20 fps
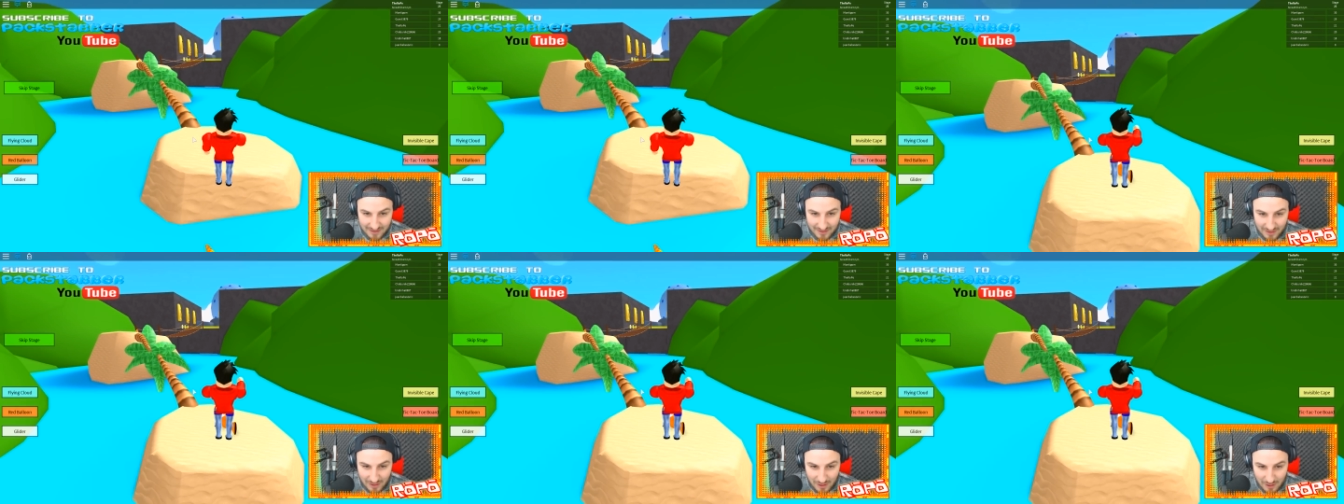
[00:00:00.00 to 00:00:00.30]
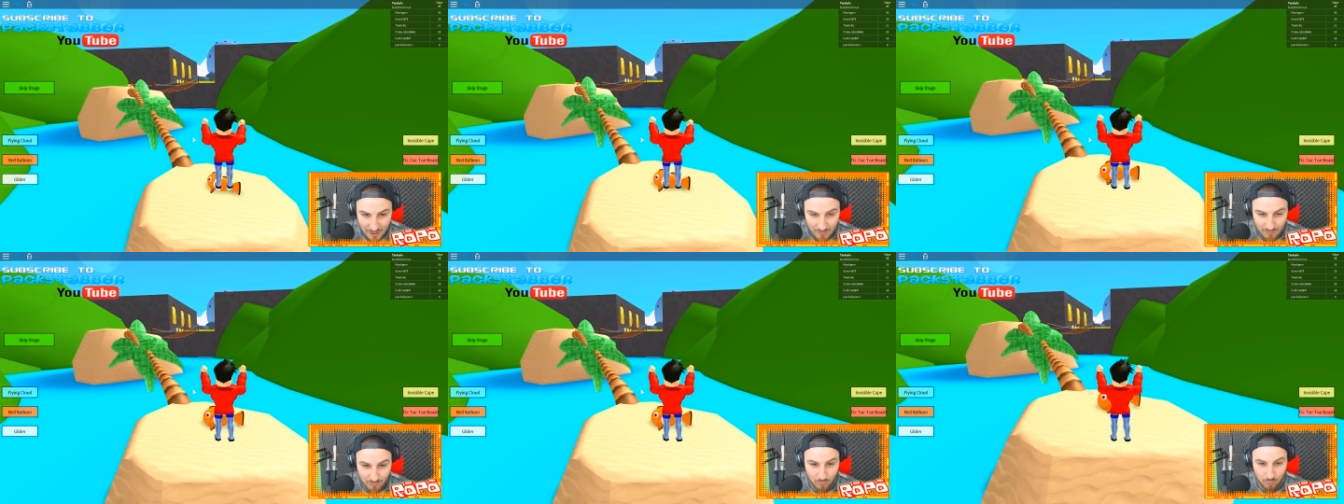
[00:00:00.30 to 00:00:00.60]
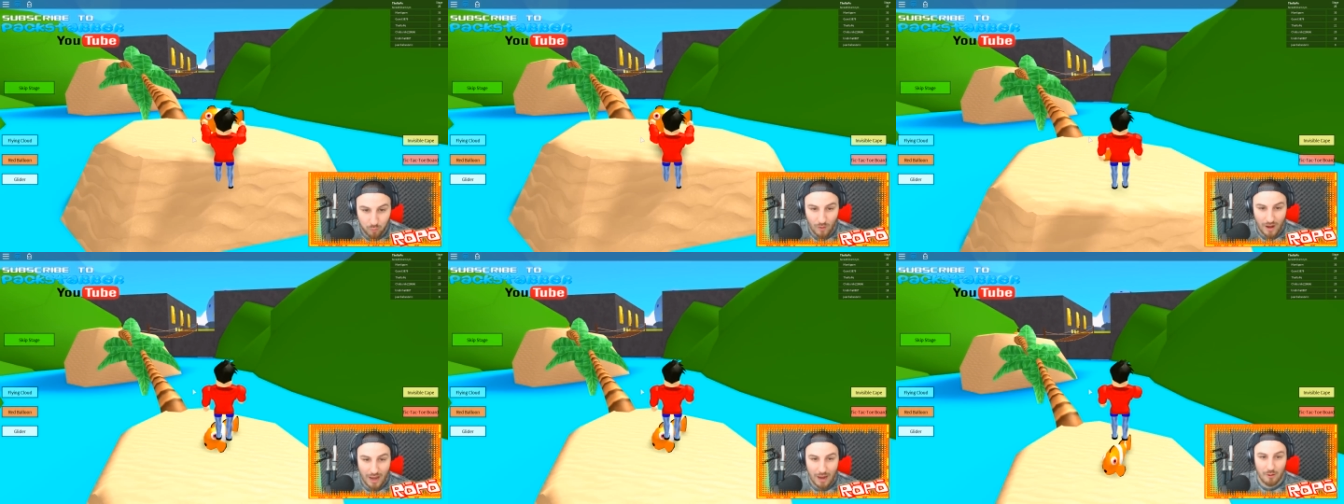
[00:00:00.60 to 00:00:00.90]
Oh,
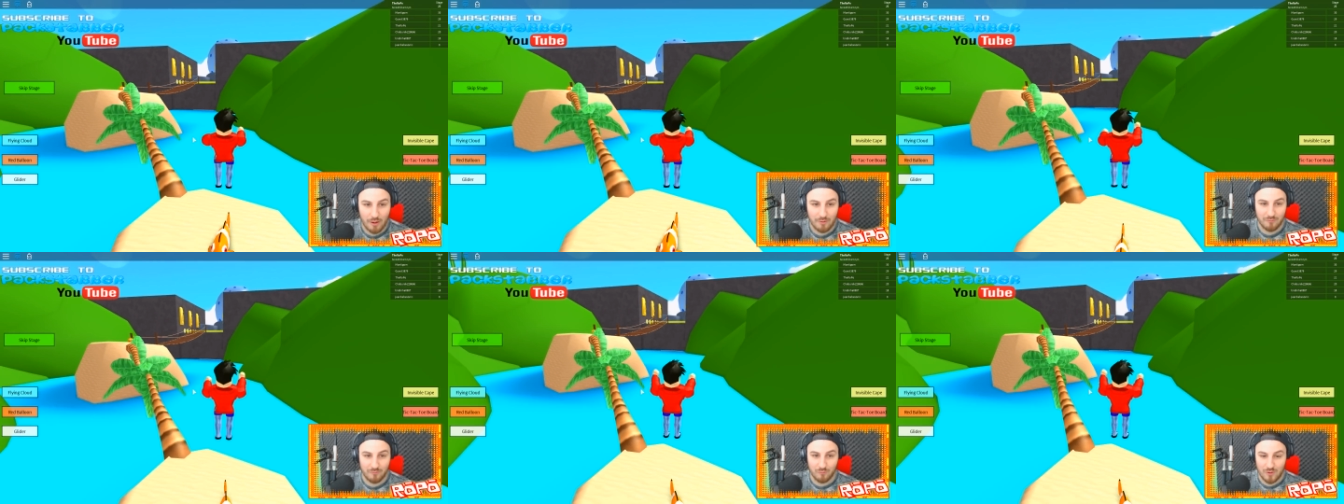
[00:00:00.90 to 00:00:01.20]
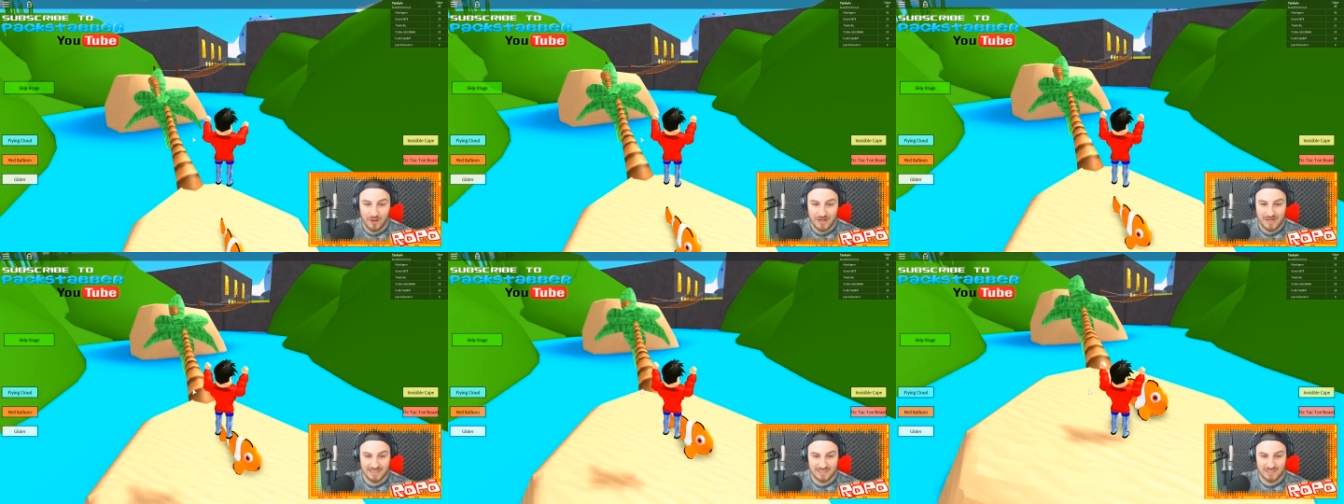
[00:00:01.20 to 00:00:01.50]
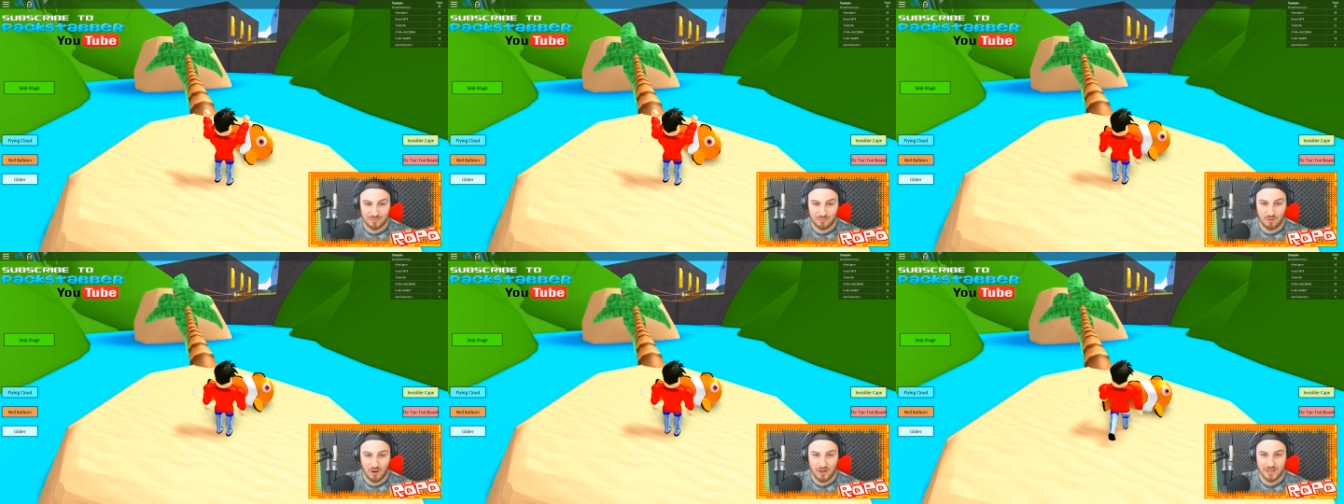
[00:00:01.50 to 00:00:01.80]
wow, I'm really
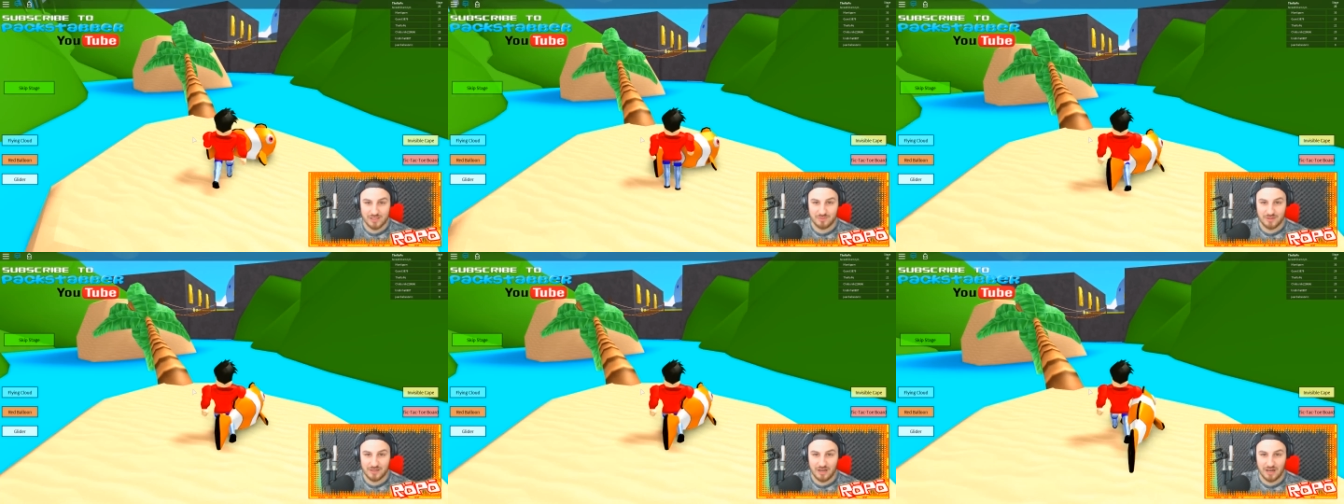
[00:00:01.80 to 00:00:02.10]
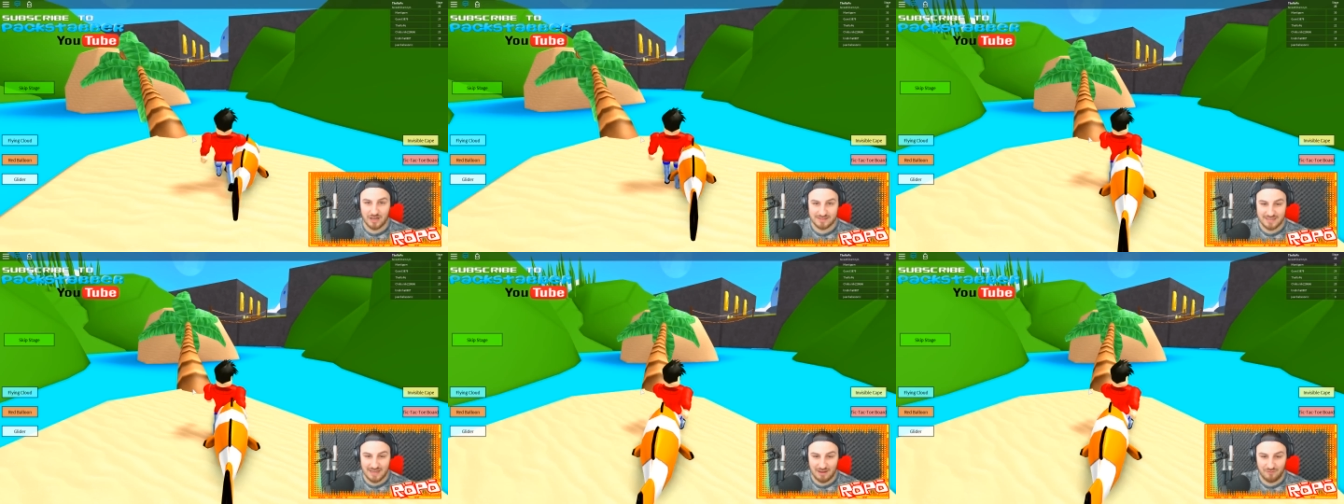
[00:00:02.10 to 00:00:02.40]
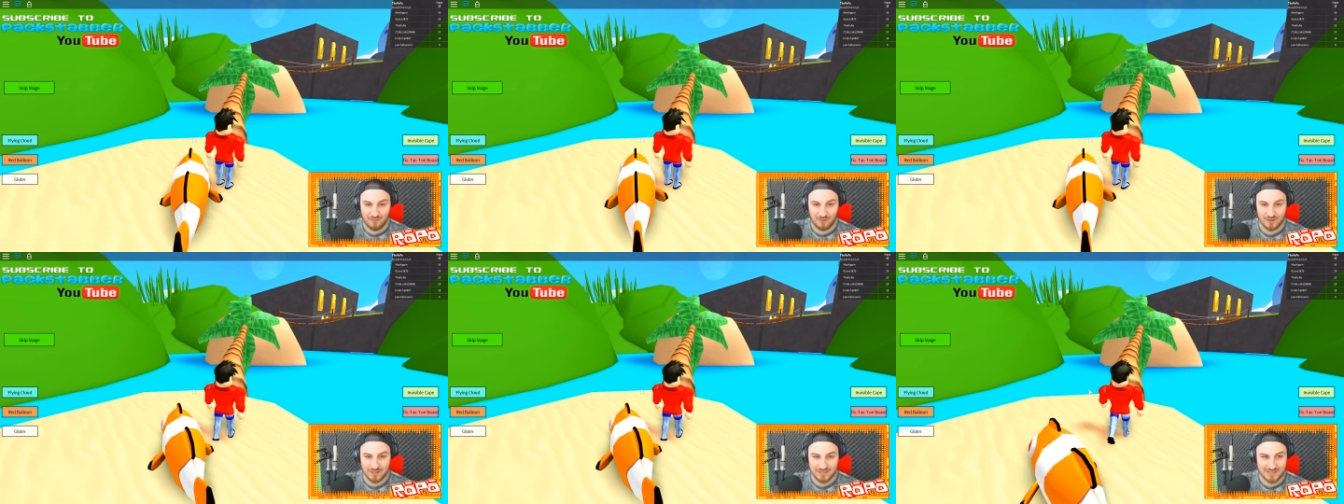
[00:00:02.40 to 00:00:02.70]
surprised we got that
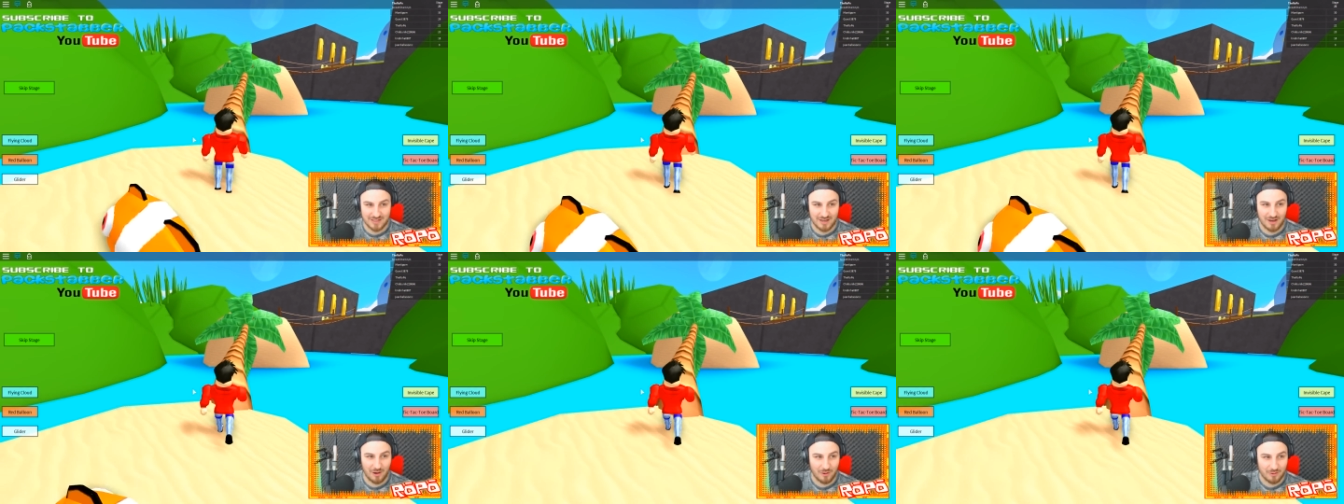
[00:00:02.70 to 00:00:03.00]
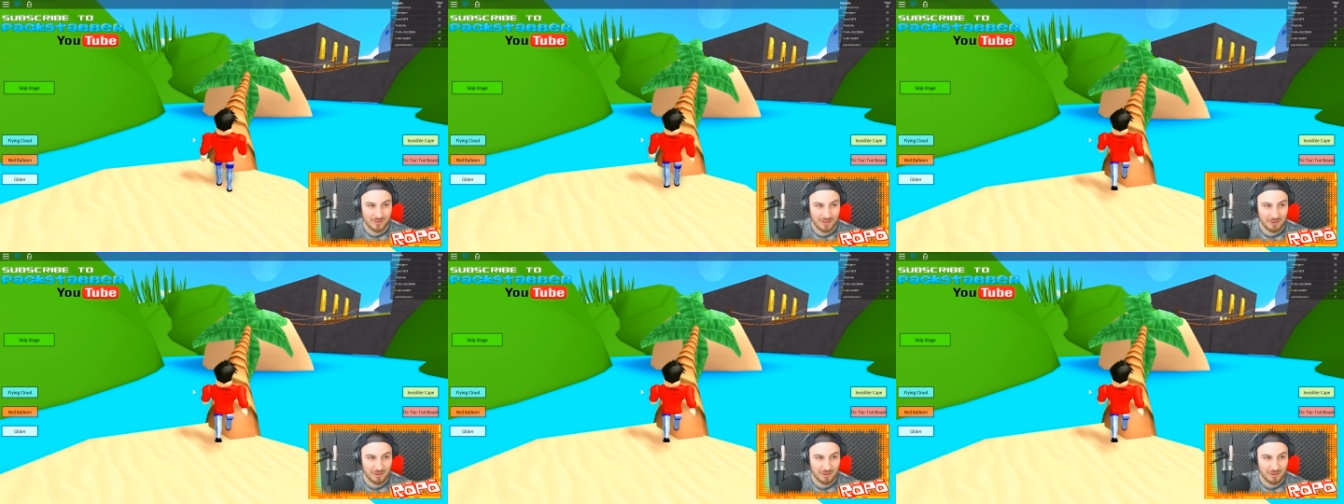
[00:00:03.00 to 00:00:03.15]
first go.